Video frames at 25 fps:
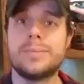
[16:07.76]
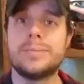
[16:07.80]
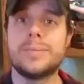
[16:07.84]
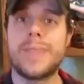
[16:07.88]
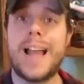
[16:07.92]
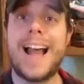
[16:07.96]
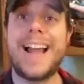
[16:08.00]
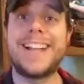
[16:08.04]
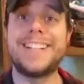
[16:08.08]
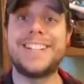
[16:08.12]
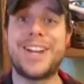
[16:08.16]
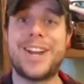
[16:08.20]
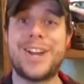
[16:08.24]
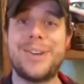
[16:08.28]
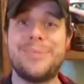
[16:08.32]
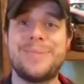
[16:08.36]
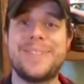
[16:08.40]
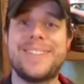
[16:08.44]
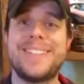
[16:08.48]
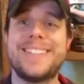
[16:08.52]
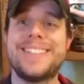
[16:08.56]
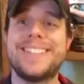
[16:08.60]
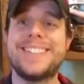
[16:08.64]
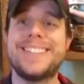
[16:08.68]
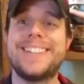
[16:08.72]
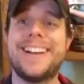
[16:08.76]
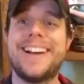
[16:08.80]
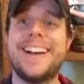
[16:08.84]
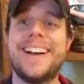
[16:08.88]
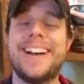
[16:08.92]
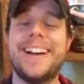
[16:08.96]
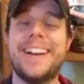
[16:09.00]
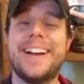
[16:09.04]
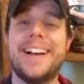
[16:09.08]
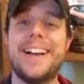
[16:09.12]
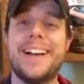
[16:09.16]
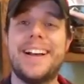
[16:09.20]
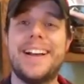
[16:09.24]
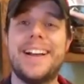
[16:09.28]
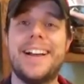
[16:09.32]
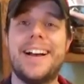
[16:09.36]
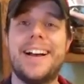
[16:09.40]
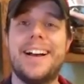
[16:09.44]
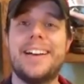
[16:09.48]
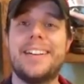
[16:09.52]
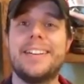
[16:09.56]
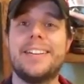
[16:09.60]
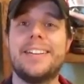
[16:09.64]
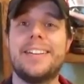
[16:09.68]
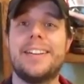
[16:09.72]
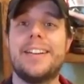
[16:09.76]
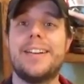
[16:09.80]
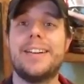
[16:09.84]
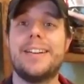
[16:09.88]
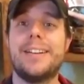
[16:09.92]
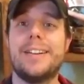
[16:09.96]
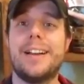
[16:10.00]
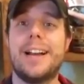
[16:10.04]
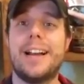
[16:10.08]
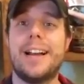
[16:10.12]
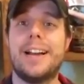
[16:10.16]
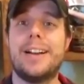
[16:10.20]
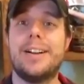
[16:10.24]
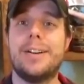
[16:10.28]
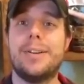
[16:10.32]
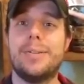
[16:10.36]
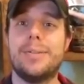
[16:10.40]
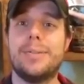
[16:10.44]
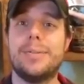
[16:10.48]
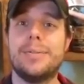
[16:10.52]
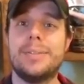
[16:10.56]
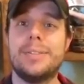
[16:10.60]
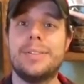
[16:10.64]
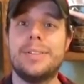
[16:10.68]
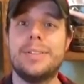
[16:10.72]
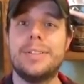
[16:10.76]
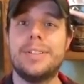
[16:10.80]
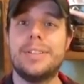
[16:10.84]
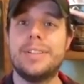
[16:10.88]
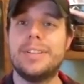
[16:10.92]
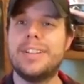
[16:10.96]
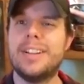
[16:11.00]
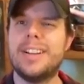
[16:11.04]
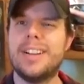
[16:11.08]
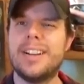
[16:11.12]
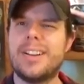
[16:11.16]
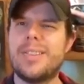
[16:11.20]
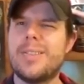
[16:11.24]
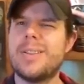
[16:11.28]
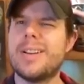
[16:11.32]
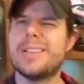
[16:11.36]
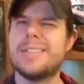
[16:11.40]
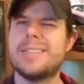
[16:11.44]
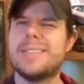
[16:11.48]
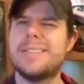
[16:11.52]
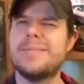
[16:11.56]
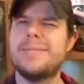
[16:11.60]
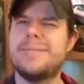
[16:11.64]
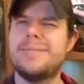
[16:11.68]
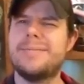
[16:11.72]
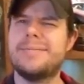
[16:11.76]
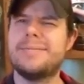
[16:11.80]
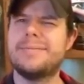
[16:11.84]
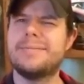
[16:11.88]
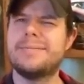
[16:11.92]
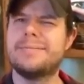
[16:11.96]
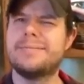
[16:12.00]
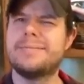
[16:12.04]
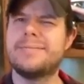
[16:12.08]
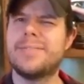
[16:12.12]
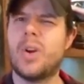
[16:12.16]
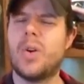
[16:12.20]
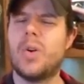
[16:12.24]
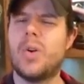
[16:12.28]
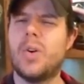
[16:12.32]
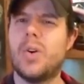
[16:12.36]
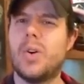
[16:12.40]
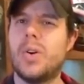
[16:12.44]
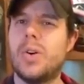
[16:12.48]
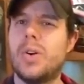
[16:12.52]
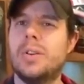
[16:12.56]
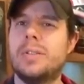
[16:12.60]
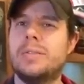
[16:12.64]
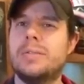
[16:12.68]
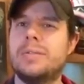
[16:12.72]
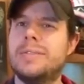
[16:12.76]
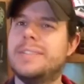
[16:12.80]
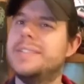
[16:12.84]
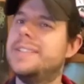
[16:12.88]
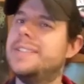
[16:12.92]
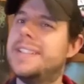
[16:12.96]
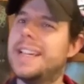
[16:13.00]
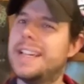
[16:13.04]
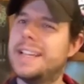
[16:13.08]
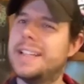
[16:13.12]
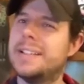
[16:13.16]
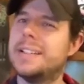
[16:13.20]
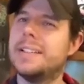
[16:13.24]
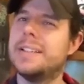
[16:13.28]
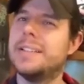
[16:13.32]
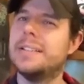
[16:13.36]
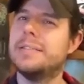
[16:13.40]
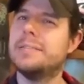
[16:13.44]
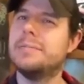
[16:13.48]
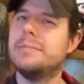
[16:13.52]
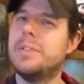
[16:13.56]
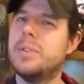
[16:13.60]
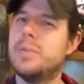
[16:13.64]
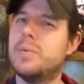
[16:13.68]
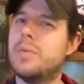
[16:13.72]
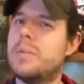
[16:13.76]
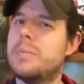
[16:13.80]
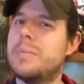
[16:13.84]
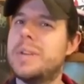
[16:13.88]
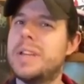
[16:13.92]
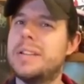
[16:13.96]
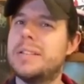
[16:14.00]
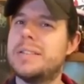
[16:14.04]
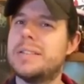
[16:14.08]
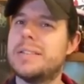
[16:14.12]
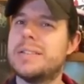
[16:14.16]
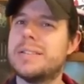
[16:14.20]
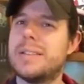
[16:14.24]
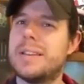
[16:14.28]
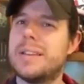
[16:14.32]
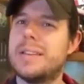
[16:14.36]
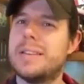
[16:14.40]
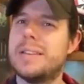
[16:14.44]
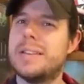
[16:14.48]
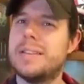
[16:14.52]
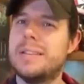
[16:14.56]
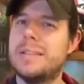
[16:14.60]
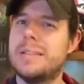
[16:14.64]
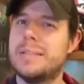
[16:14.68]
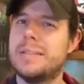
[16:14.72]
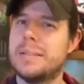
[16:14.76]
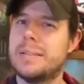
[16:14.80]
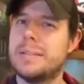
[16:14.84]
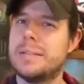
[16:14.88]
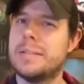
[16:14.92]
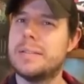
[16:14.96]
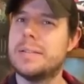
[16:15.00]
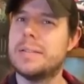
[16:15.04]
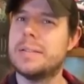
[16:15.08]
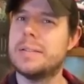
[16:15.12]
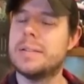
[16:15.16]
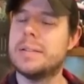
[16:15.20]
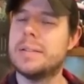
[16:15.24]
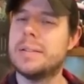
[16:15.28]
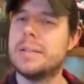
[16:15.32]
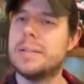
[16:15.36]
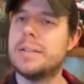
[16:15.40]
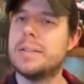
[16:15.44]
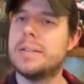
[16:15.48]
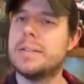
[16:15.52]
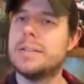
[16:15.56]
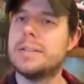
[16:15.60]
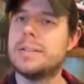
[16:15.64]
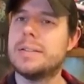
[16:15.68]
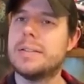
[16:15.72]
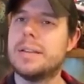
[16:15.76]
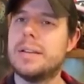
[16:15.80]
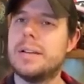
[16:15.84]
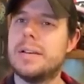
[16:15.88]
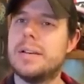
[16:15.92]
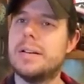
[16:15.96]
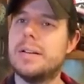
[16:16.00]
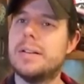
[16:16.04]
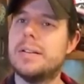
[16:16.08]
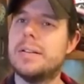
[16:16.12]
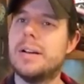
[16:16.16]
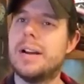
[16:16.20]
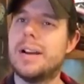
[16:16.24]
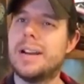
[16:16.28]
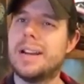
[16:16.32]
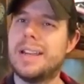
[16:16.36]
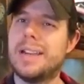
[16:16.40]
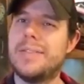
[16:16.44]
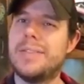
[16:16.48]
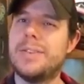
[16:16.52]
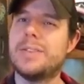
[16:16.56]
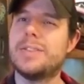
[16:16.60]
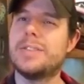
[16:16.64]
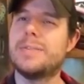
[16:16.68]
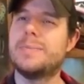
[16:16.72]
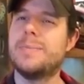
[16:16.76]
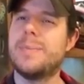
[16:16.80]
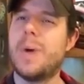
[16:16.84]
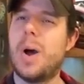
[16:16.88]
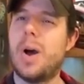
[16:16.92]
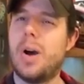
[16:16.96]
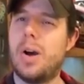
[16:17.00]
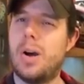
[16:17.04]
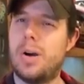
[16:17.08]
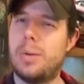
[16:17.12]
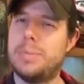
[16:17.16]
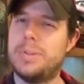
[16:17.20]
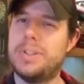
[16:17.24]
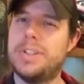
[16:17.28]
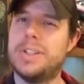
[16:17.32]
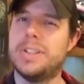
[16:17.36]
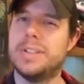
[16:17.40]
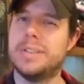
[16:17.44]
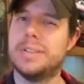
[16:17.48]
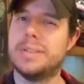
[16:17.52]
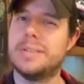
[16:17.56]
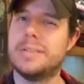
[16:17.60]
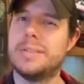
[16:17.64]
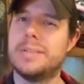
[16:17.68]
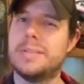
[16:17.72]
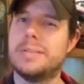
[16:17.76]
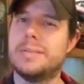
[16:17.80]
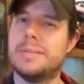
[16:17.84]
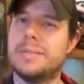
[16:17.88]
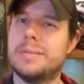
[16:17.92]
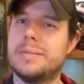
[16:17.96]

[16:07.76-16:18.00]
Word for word: Hi, James. Uh, I don't know how aggressive or delicate you want me to say this, so I'm going to give you some options.